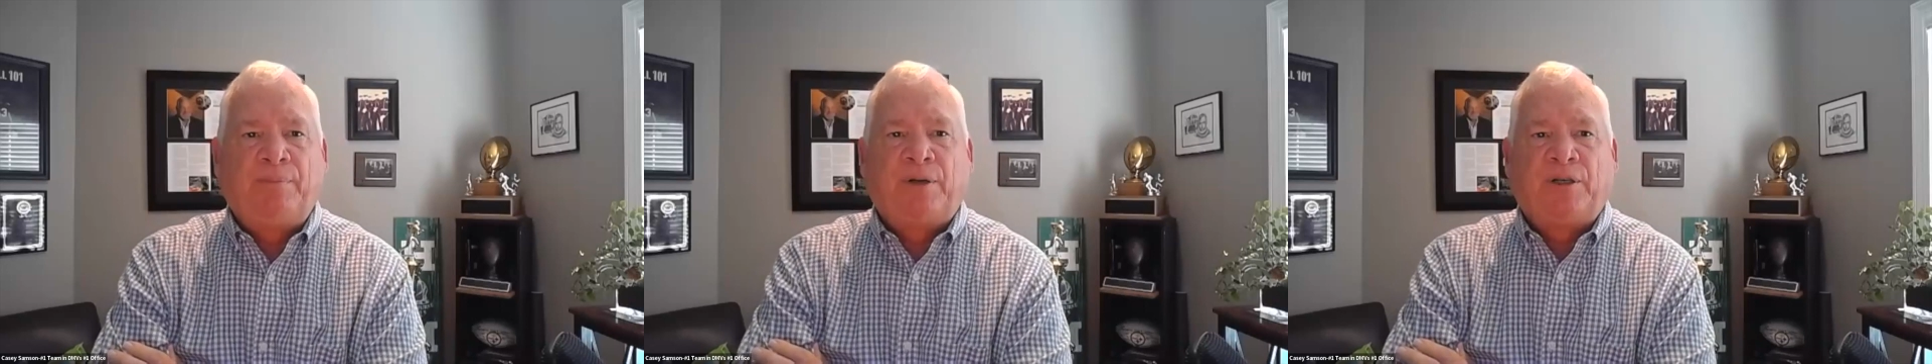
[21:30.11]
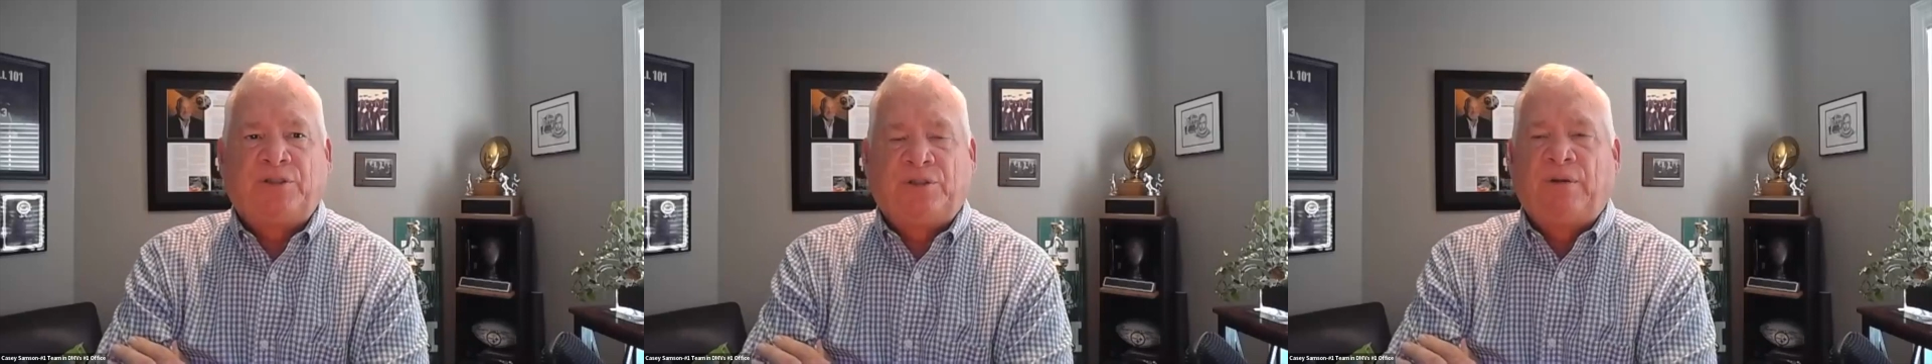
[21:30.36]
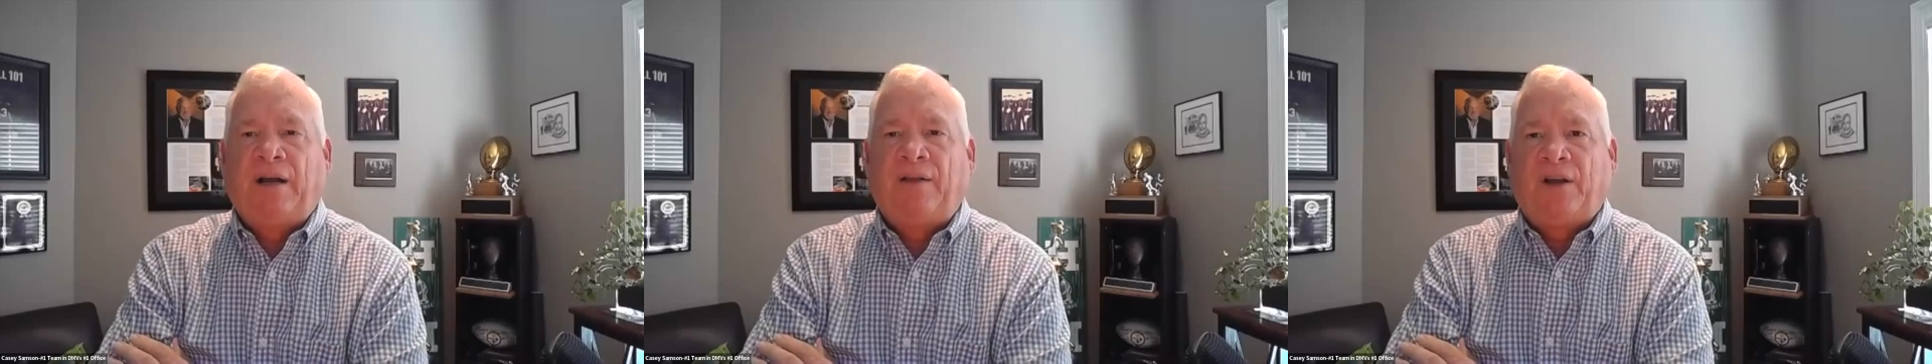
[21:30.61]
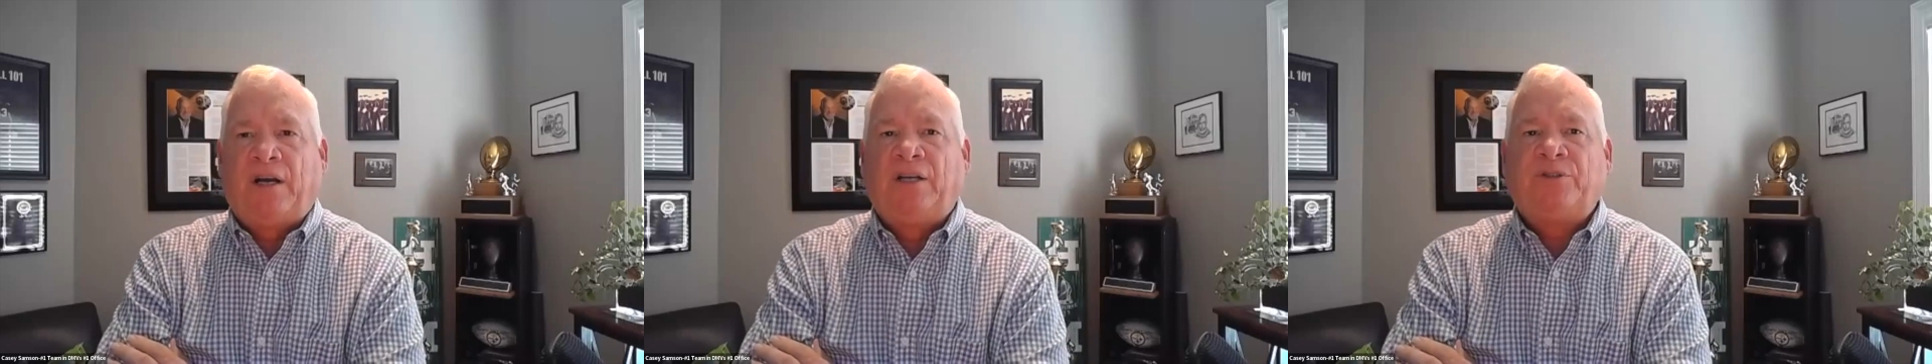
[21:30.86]
person around
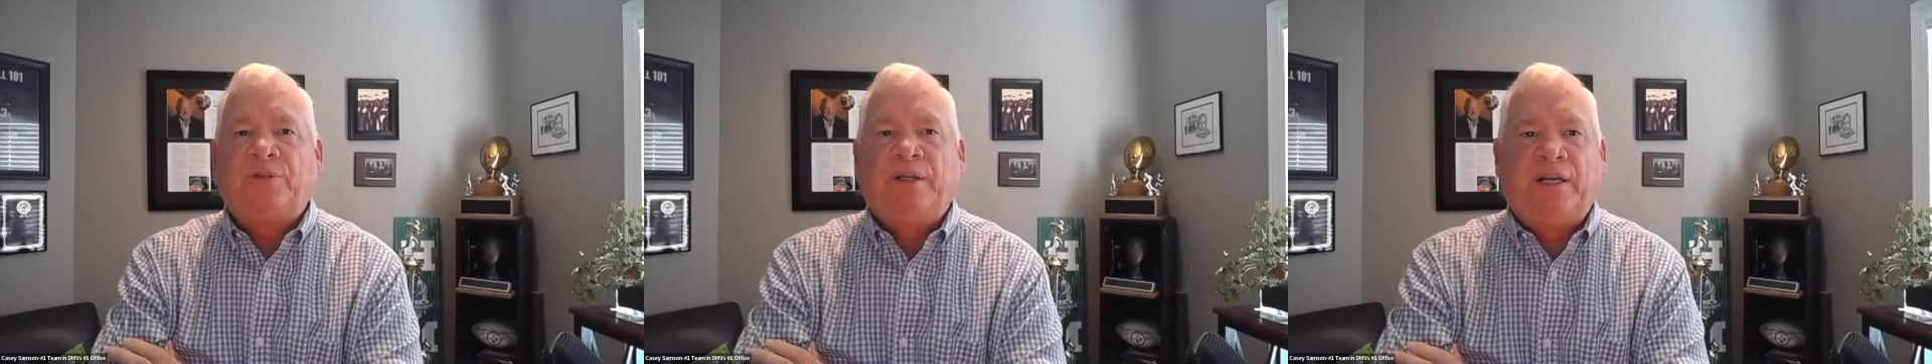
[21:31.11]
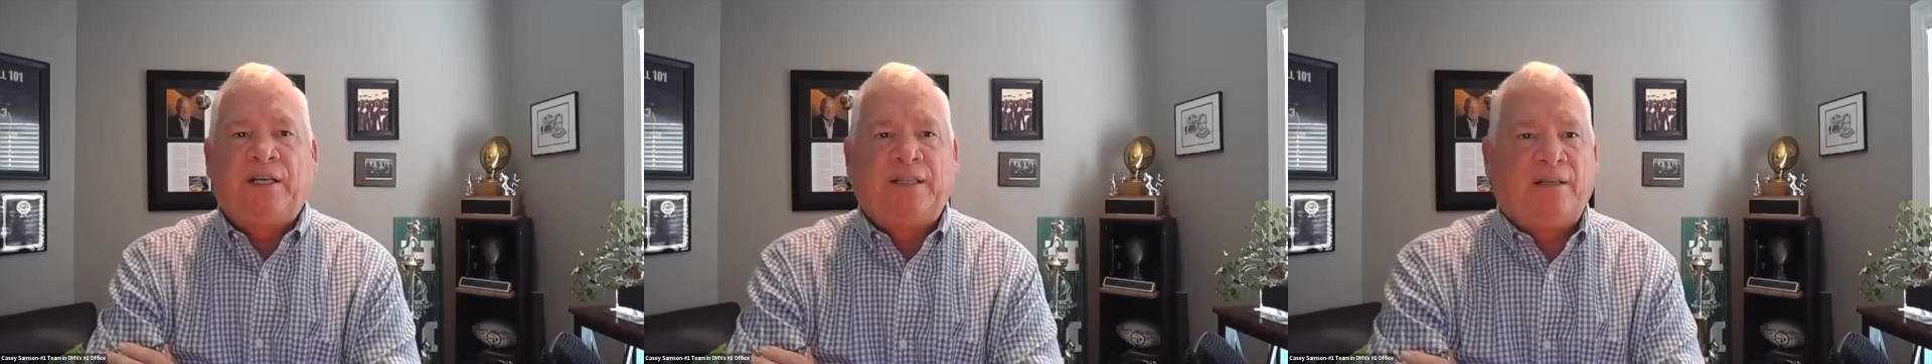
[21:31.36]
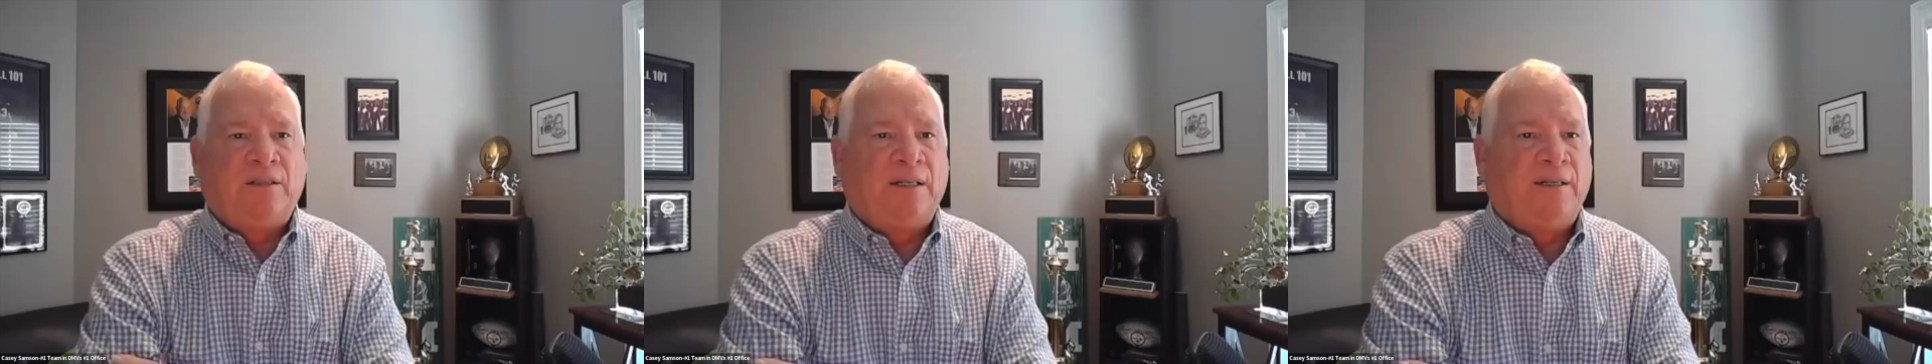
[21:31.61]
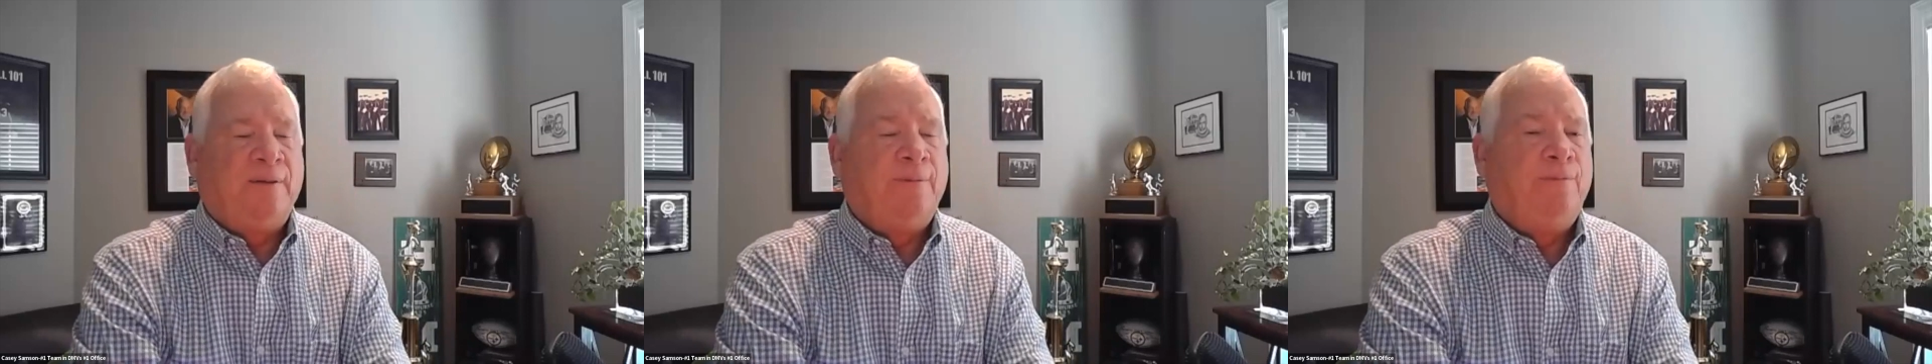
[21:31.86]
the country and get that
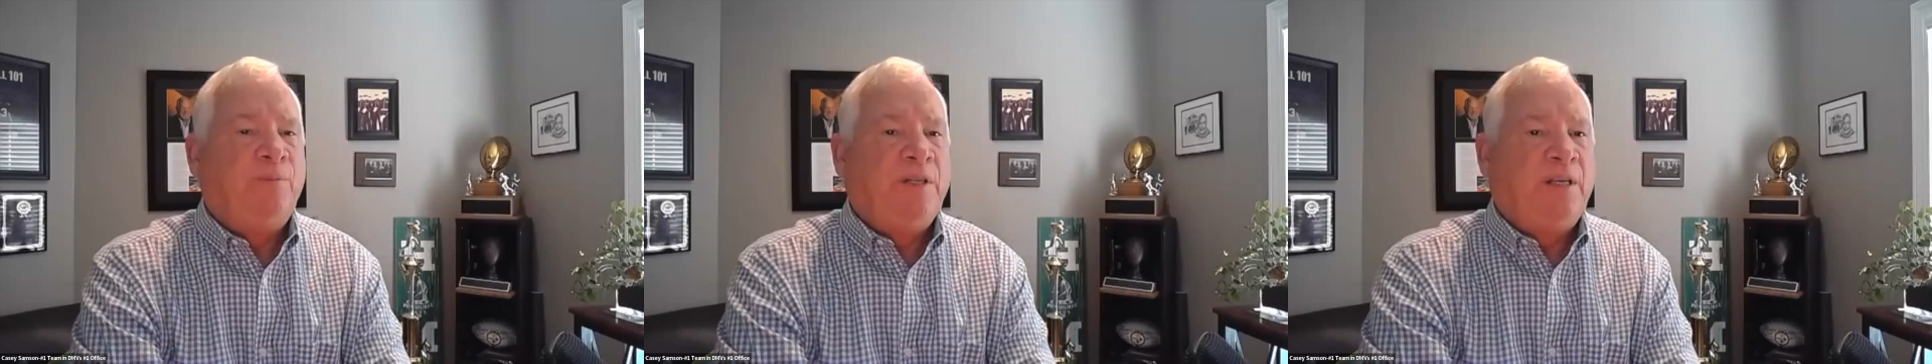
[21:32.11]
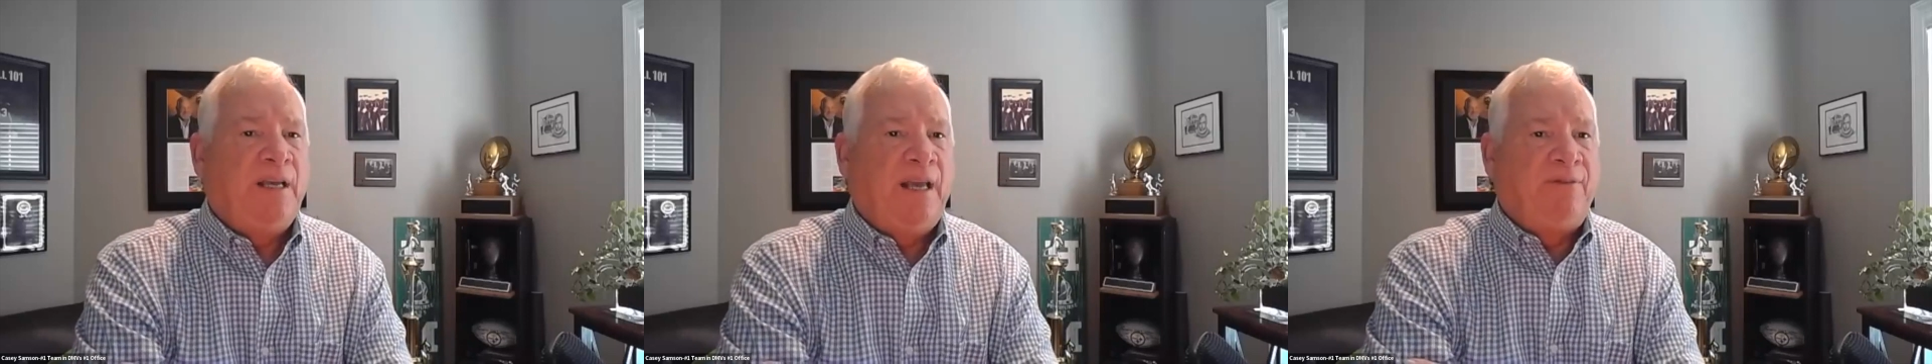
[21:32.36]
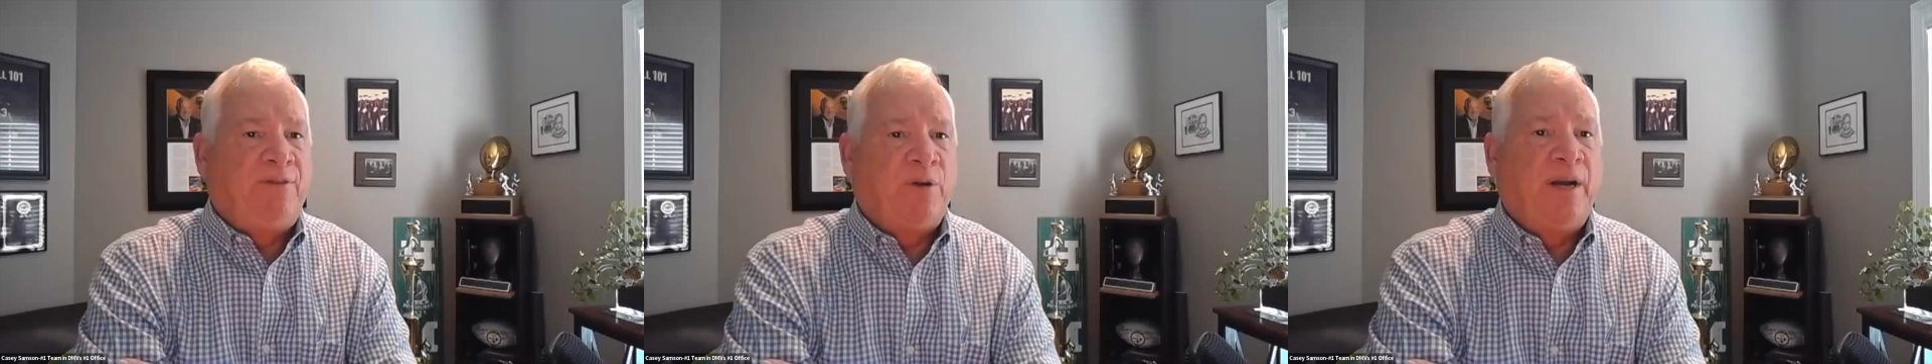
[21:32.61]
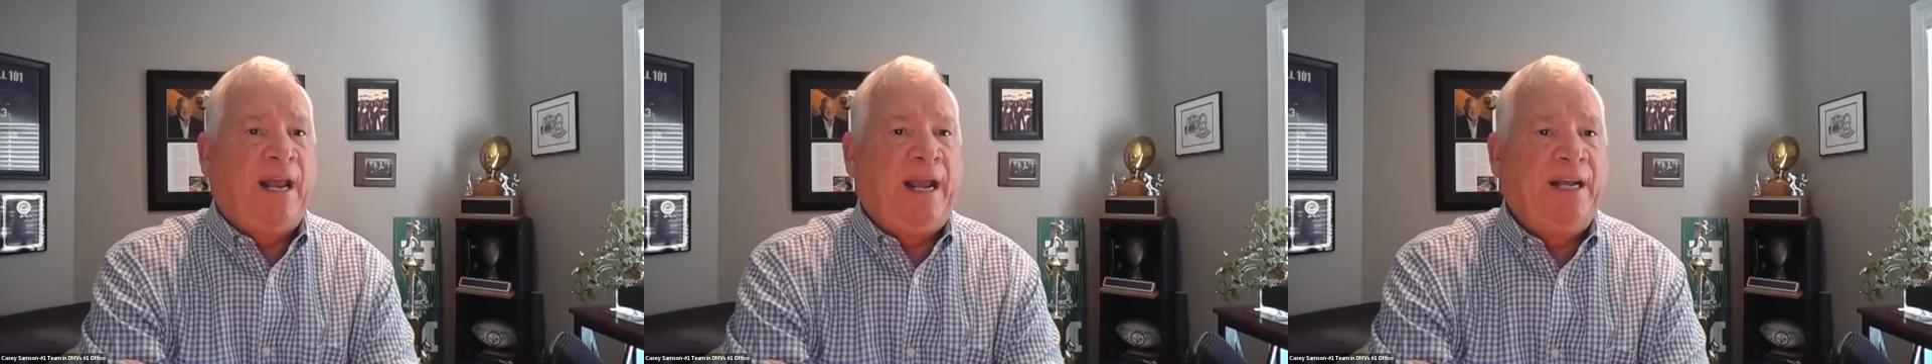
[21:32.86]
done. If you're
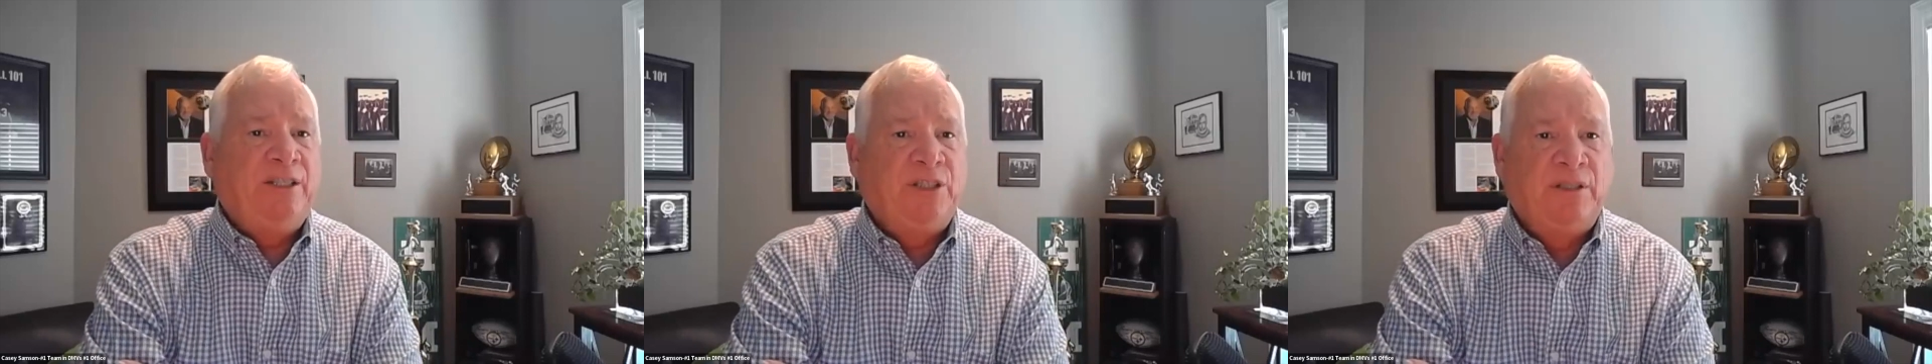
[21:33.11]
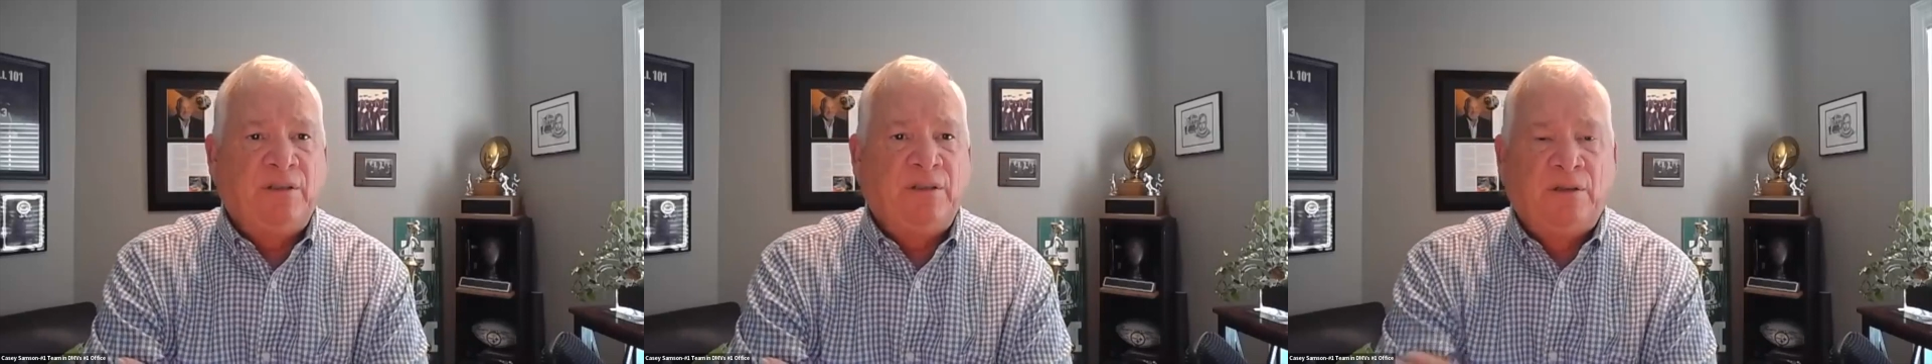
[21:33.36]
an agent